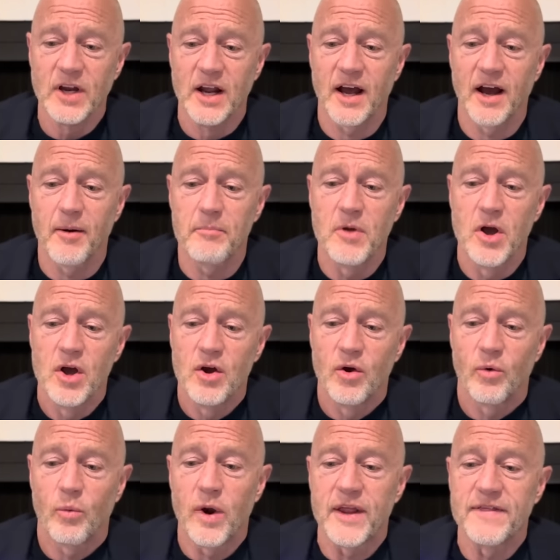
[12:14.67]
um,
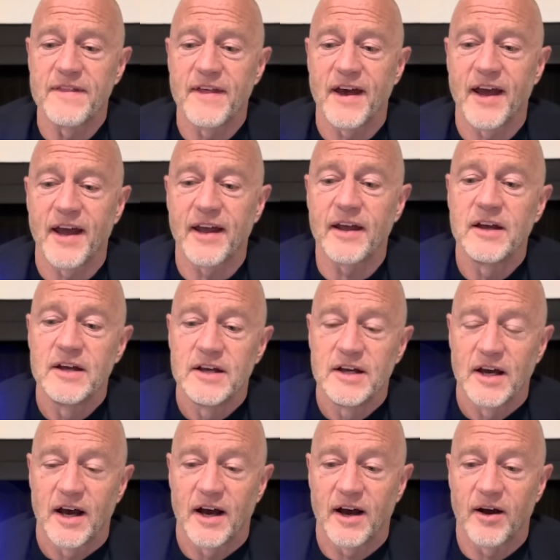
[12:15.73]
when they
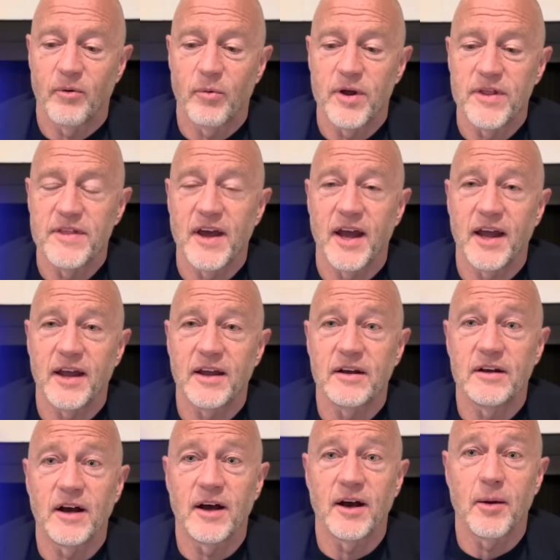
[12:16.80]
uh, when
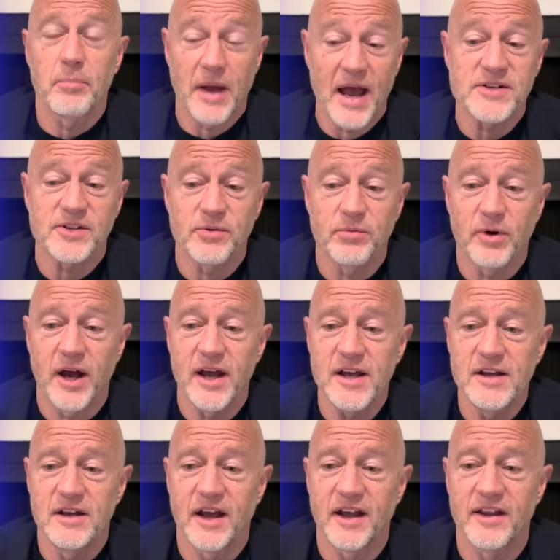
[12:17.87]
they uh, pass
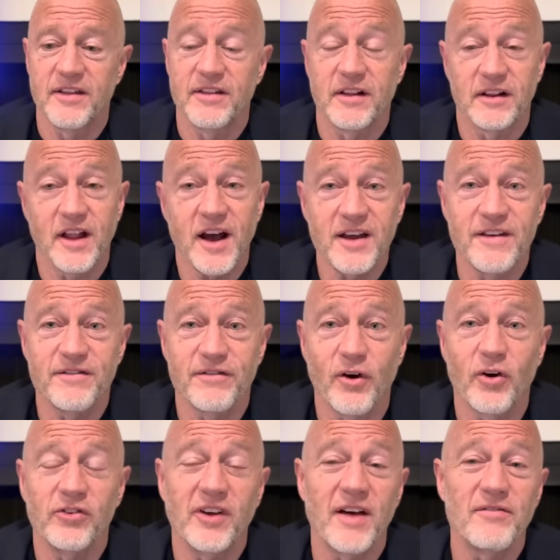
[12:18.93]
away, and the lucky
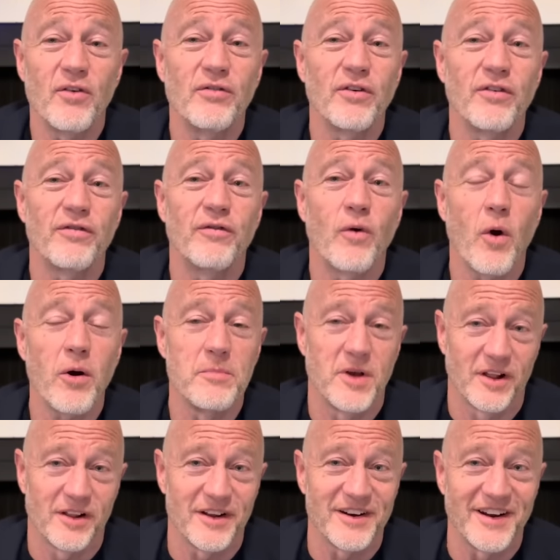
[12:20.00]
folks have over four
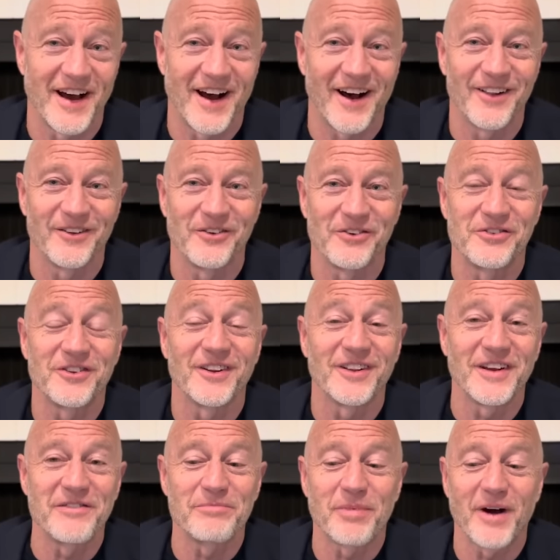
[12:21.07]
million dollars to
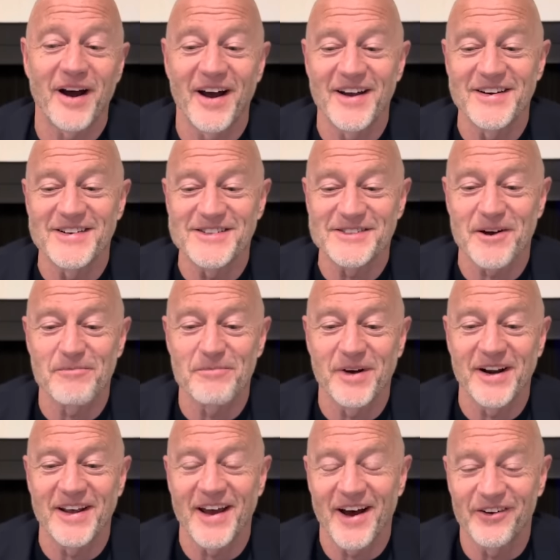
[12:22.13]
leave behind to
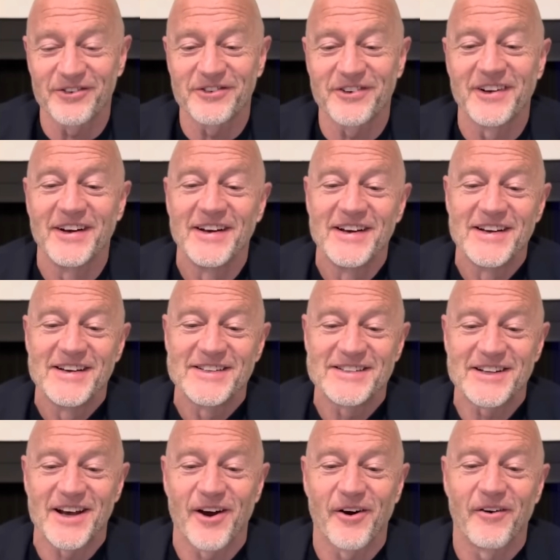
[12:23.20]
somebody else.
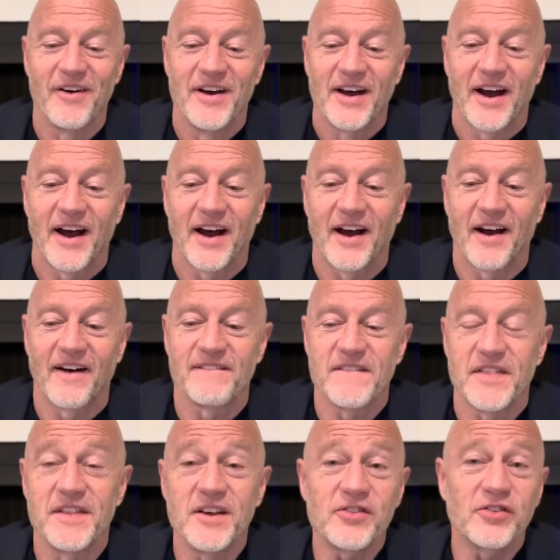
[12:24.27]
So uh,
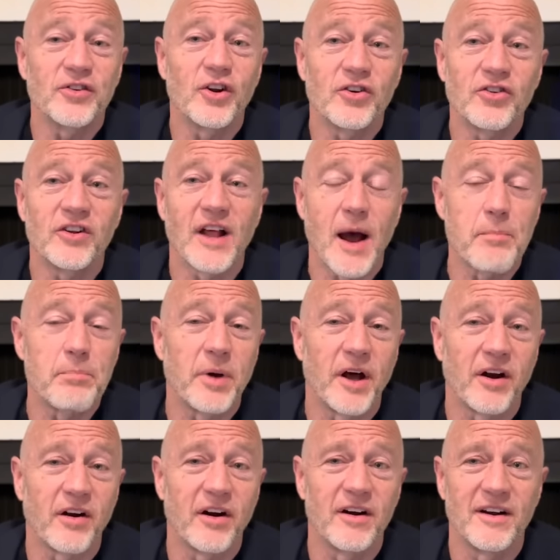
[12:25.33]
this looks a lot
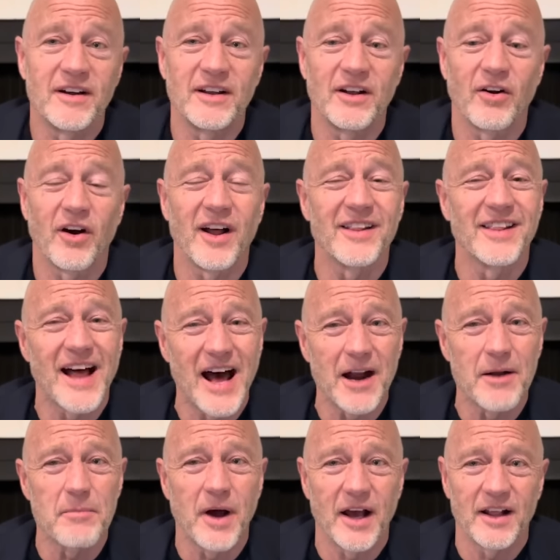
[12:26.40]
better. You know, a
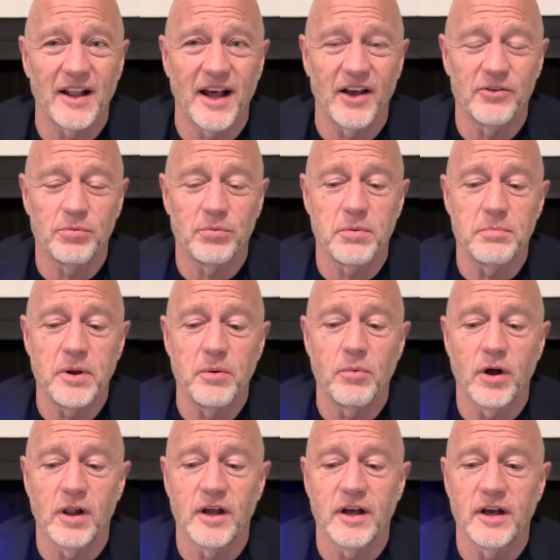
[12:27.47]
lot of my clients would be
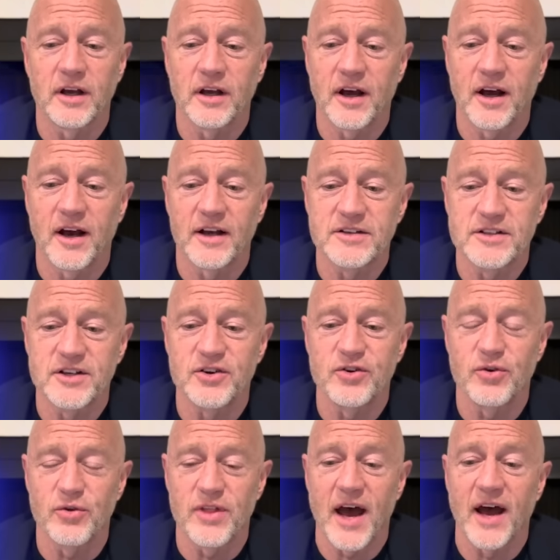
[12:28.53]
willing uh, to
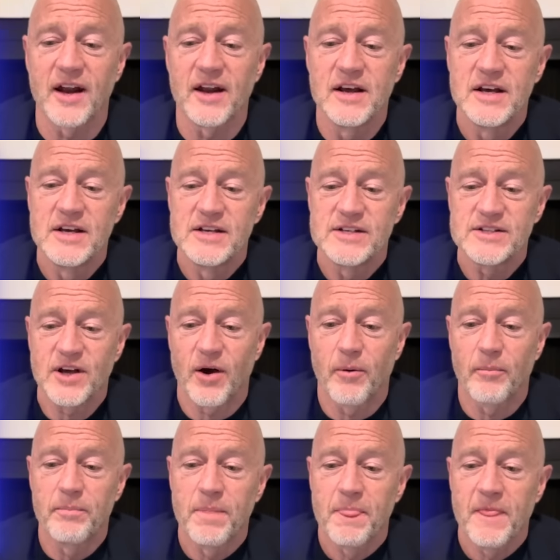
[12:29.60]
do that.
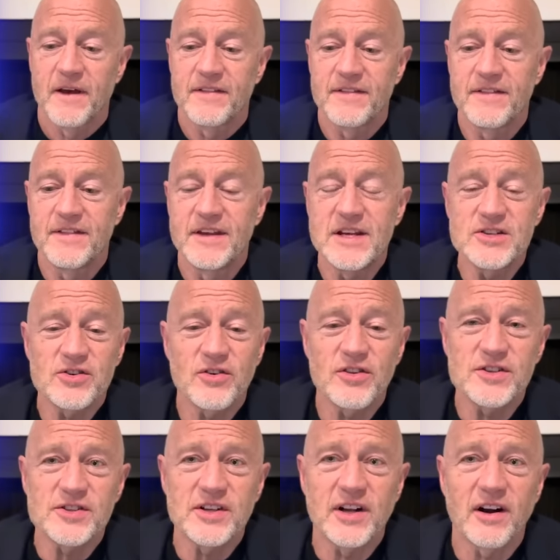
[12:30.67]
So these are
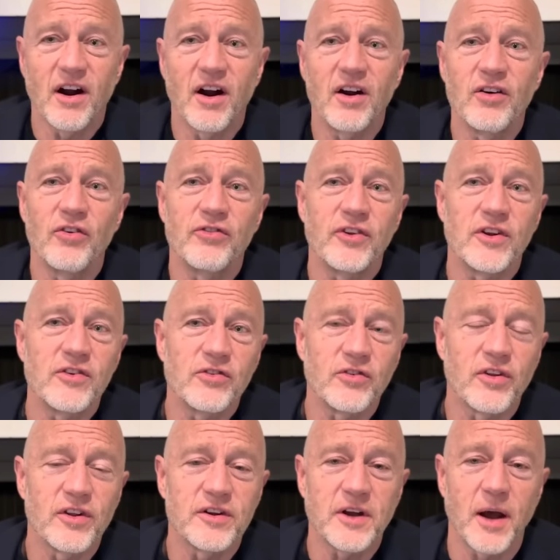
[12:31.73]
the scenarios, these
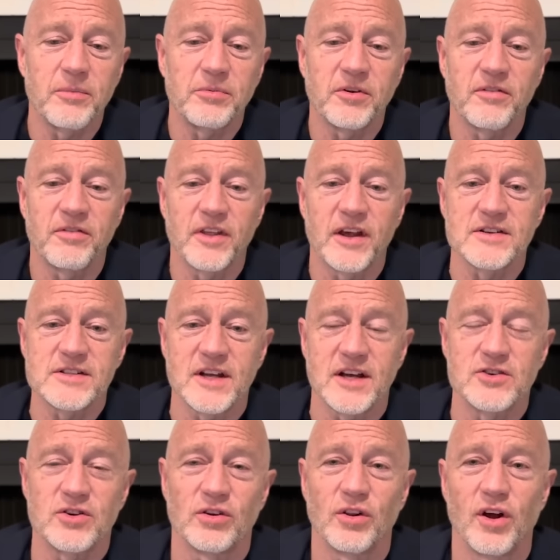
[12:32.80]
are the types of things
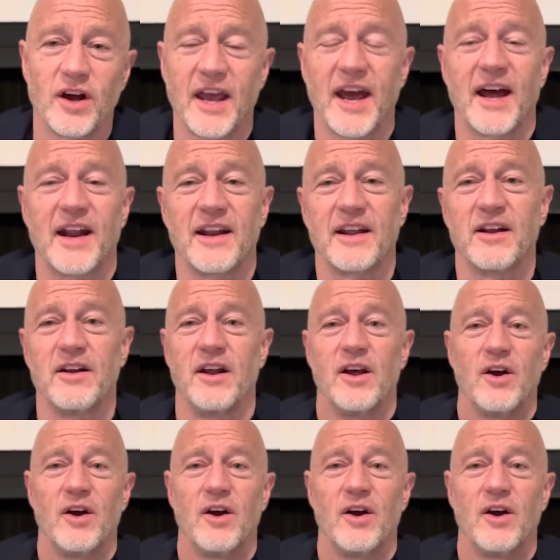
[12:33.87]
that you look at. And